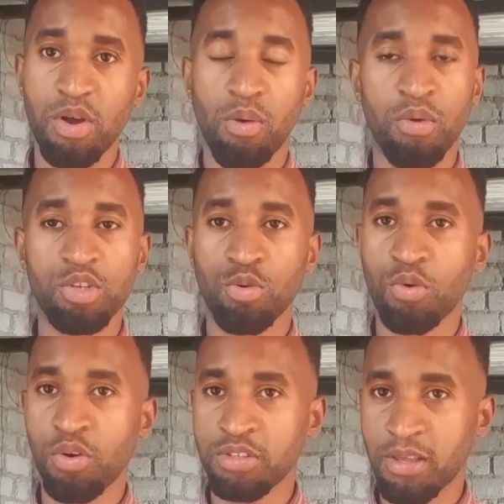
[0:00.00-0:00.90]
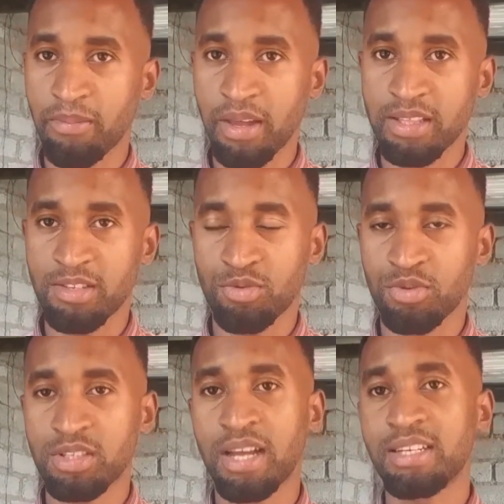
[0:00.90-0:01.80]
which will cause the beds to
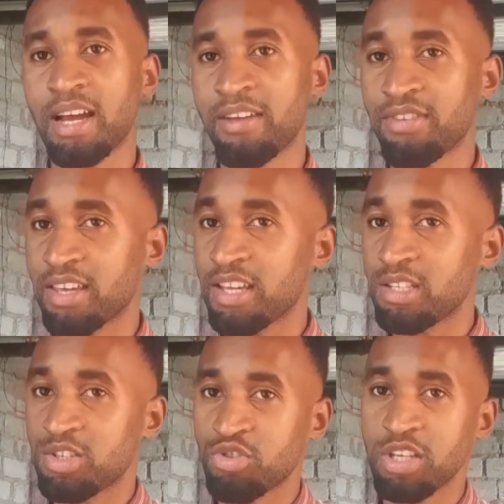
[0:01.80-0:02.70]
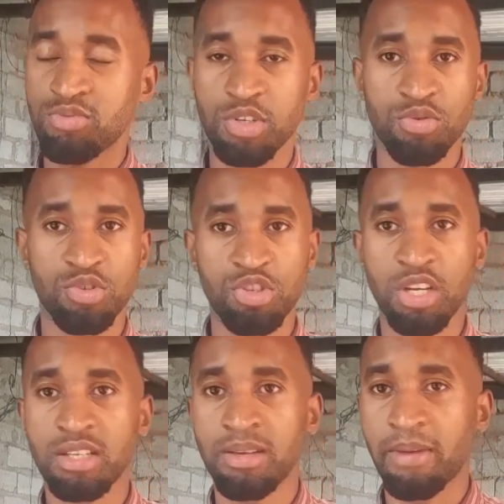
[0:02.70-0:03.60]
start having heat stress, which will
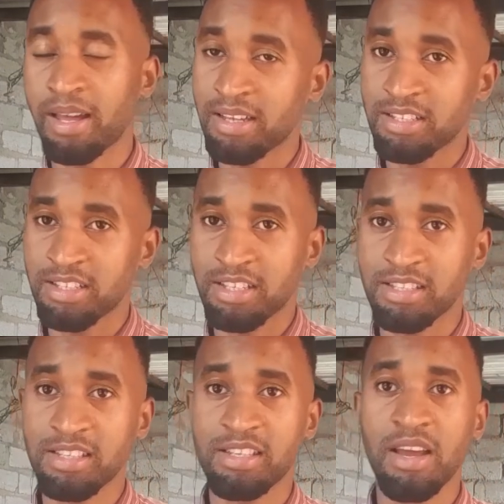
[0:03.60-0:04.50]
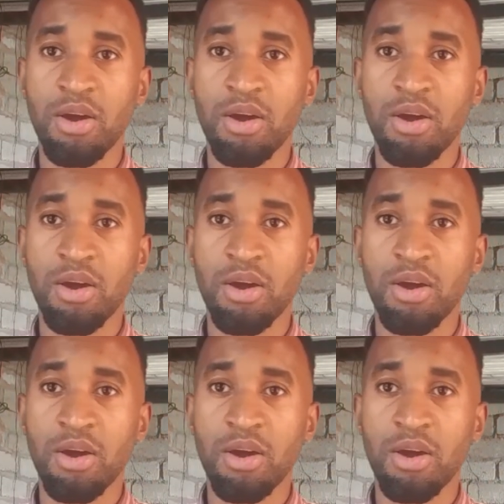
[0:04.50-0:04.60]
trigger some other diseases,